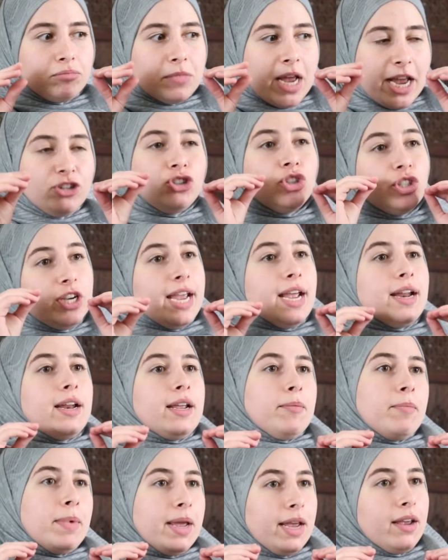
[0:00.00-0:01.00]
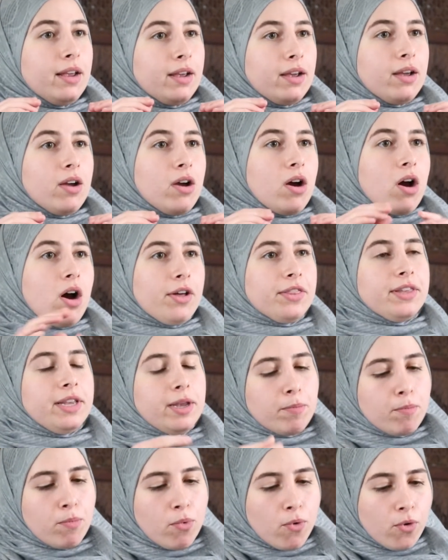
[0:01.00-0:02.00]
educating me on the
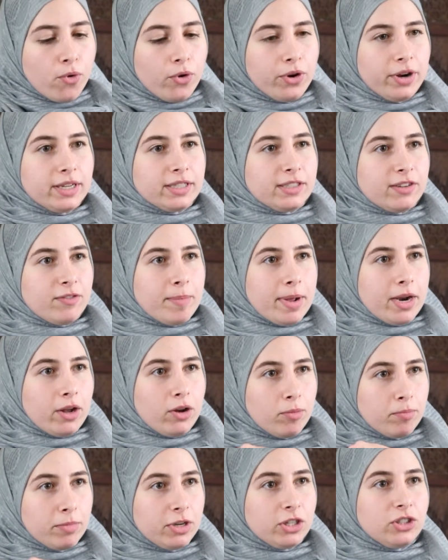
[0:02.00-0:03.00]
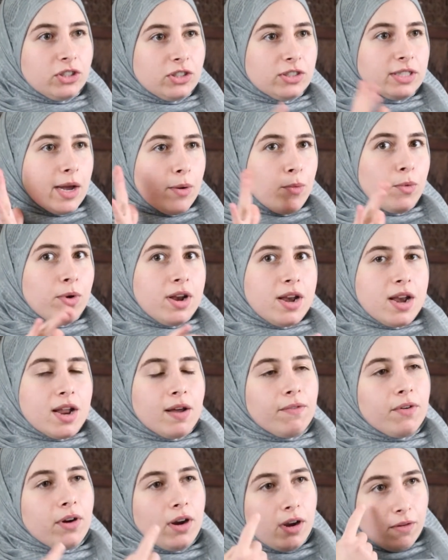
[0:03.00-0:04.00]
importance of medical missions, I would
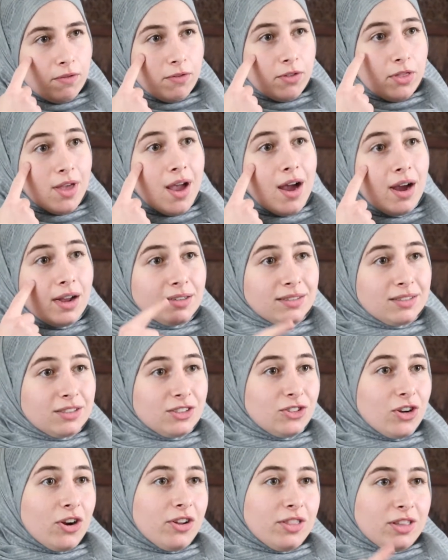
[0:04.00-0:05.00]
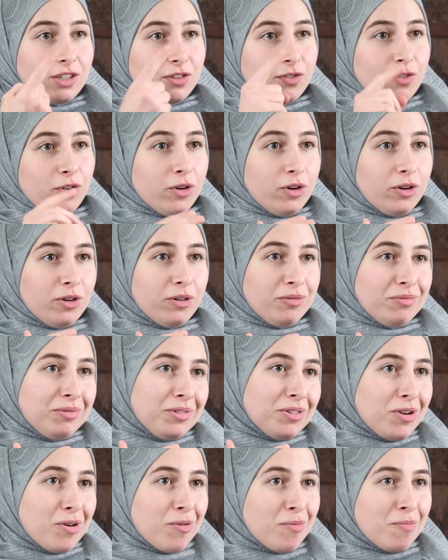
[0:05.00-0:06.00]
never have thought to start this for,
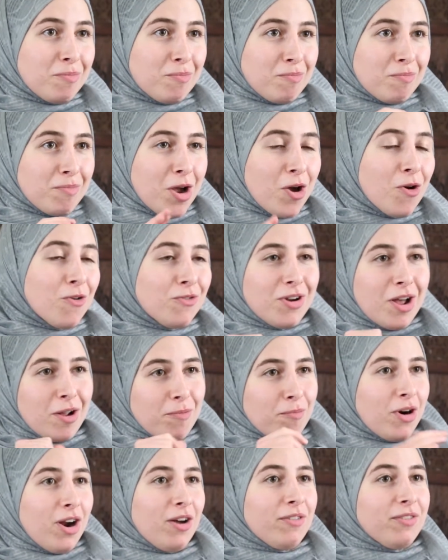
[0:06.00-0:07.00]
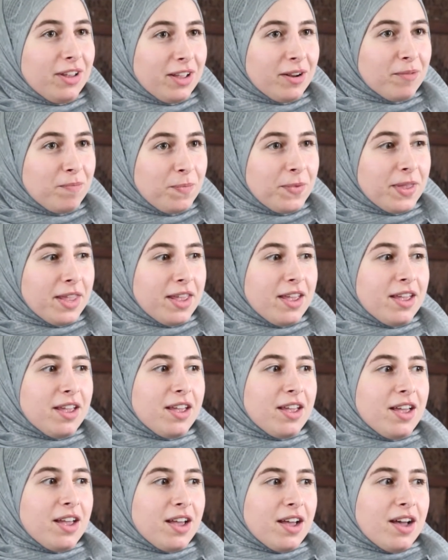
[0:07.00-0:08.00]
my own nonprofit.
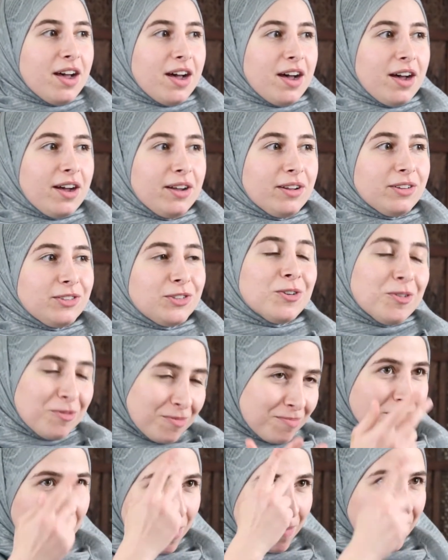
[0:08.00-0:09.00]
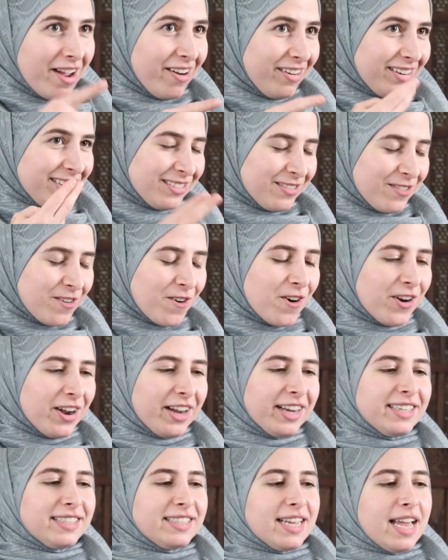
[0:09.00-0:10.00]
So my parents, of
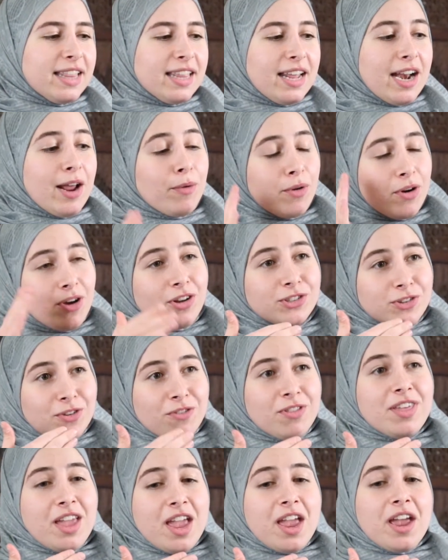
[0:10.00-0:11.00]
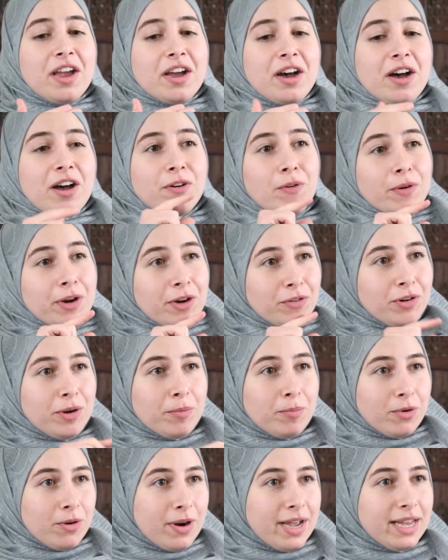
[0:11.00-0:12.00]
course, and then I would also thank Gregory
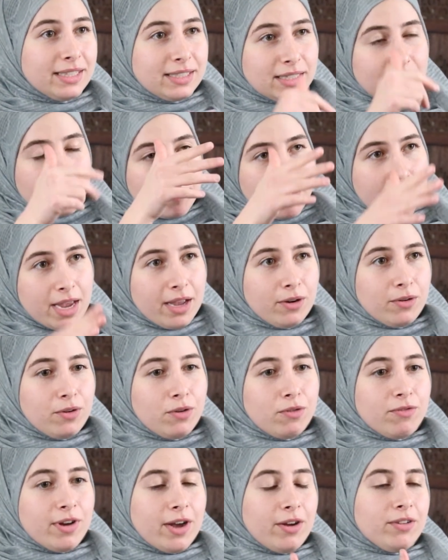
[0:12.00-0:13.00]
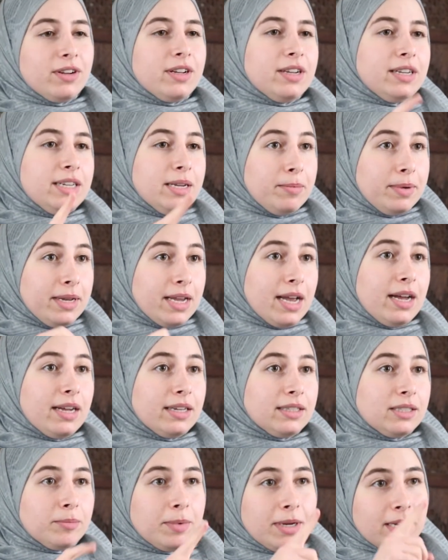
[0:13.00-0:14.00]
Perez, the man who founded
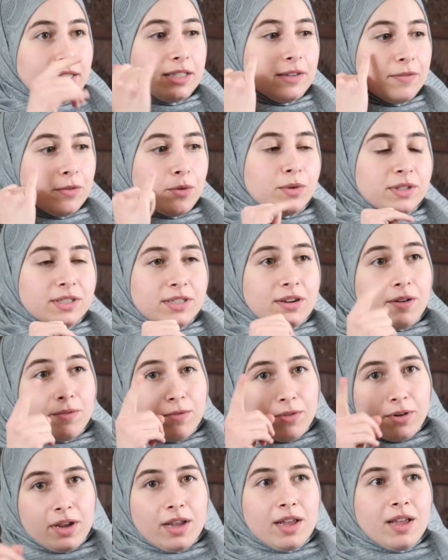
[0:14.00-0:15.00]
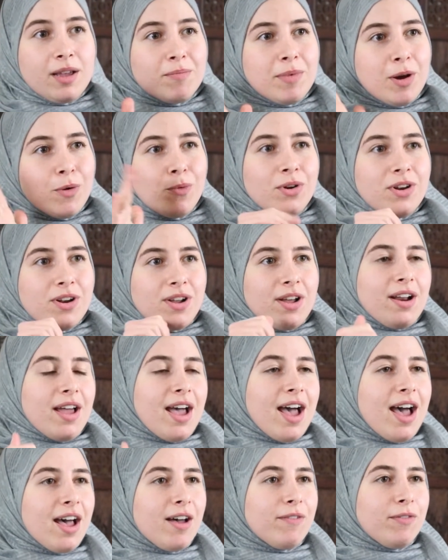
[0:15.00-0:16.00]
DPS, because if it was not for him, I would not
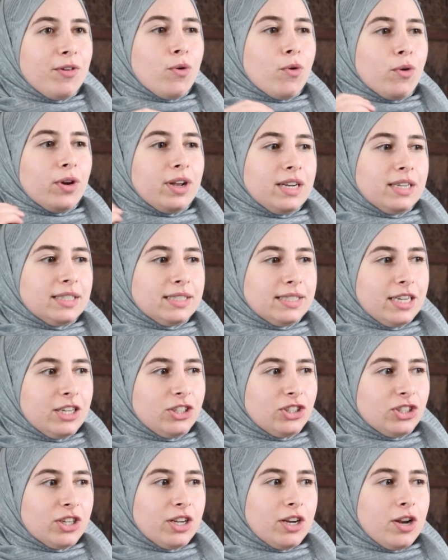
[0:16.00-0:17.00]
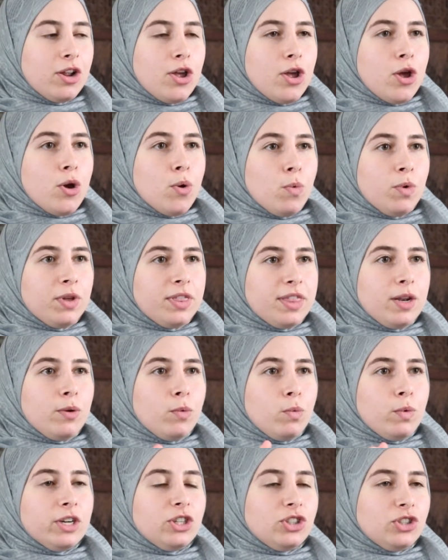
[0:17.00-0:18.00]
have an organization
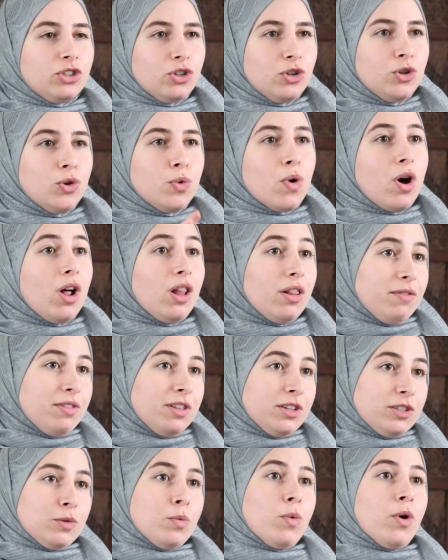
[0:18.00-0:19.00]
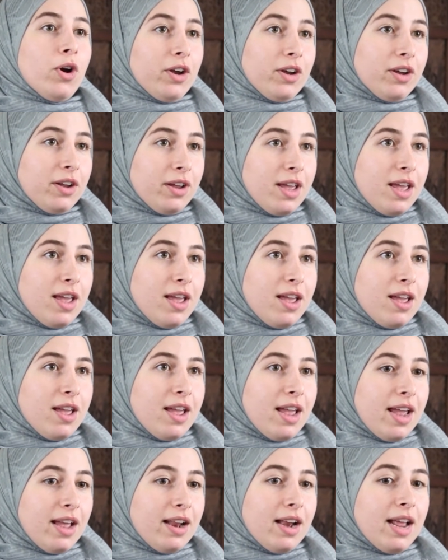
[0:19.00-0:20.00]
within which to do all of this work.
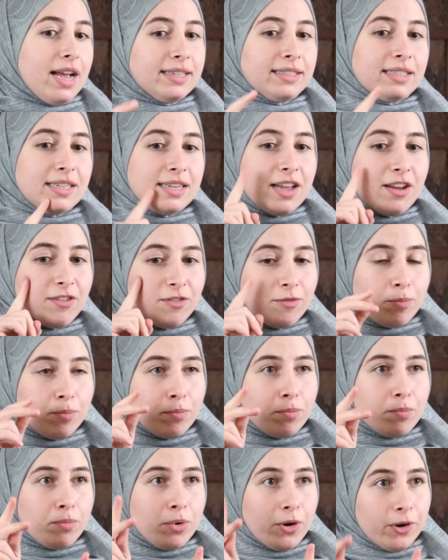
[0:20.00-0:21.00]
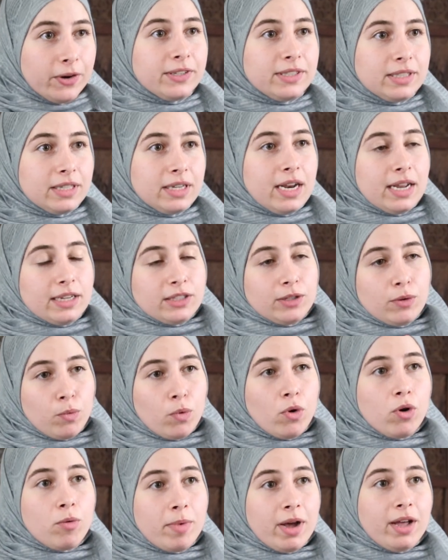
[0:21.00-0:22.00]
And as a deaf person, as a
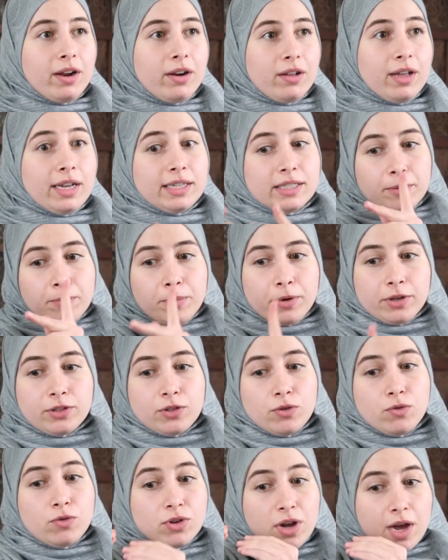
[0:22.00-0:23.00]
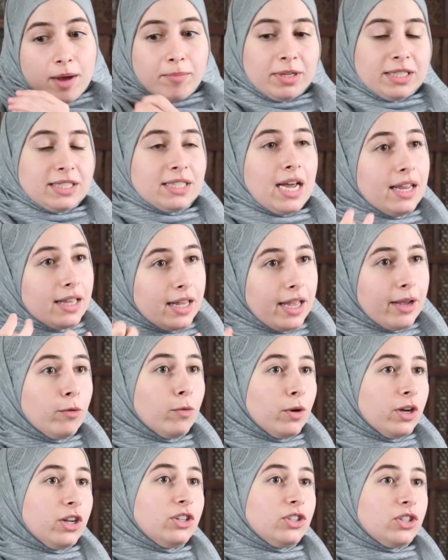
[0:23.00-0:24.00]
role model, as the person who taught me sign
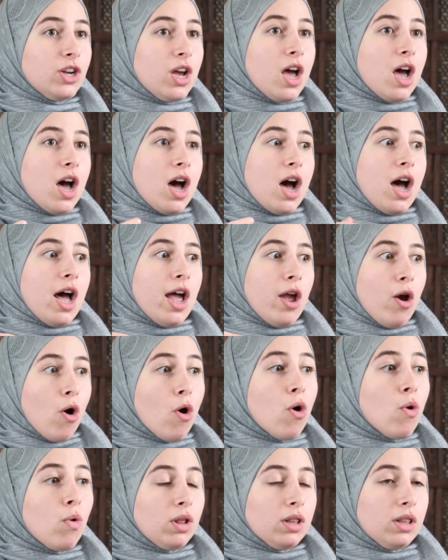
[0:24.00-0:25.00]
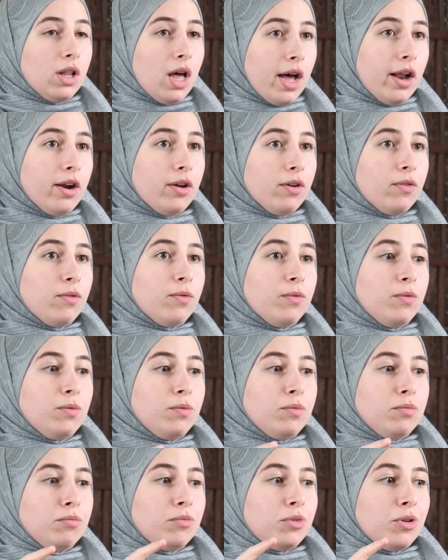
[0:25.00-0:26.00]
language, I owe a lot of,
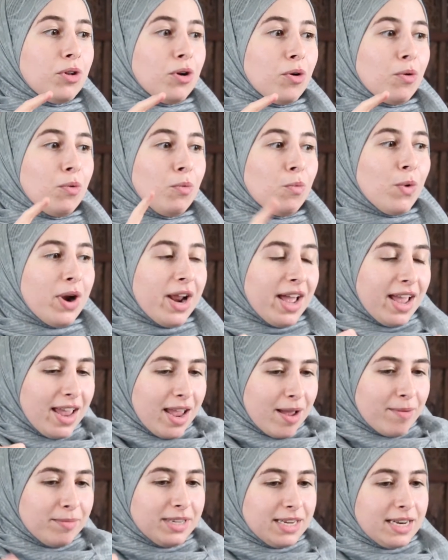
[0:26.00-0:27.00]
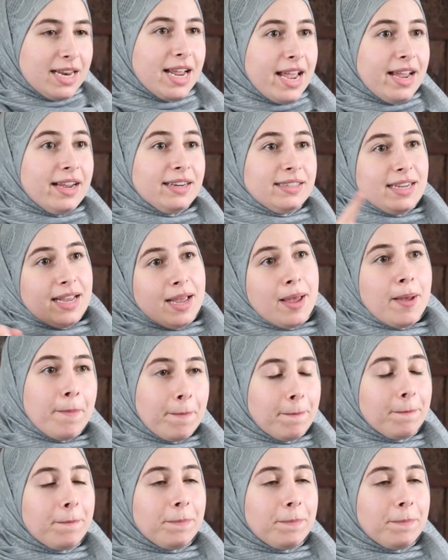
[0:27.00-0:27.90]
what I am today to him.